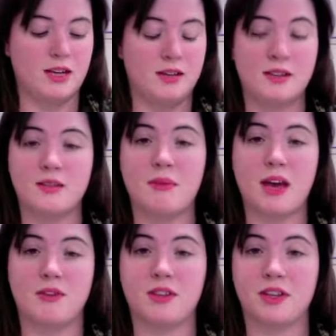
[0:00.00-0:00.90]
Does it
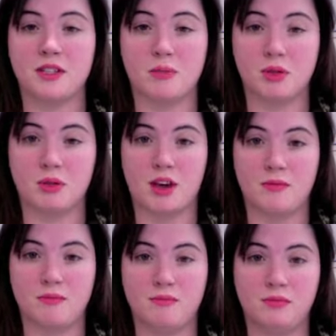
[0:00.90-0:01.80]
matter that it's a blue
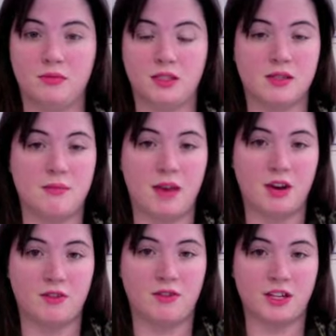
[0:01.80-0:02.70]
cup? Does it
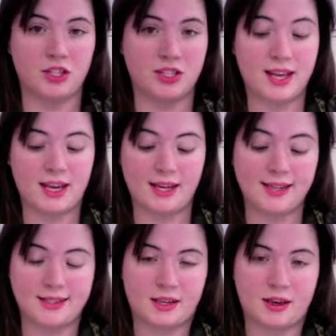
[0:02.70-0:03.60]
matter if I just say
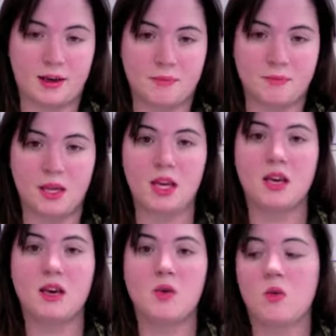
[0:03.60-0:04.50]
it's a cup?
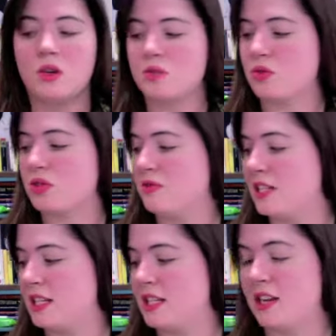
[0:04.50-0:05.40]
What sorts of
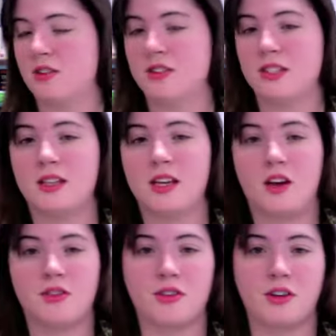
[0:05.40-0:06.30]
detail did the
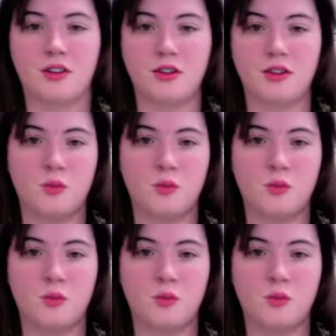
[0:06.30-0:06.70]
author include?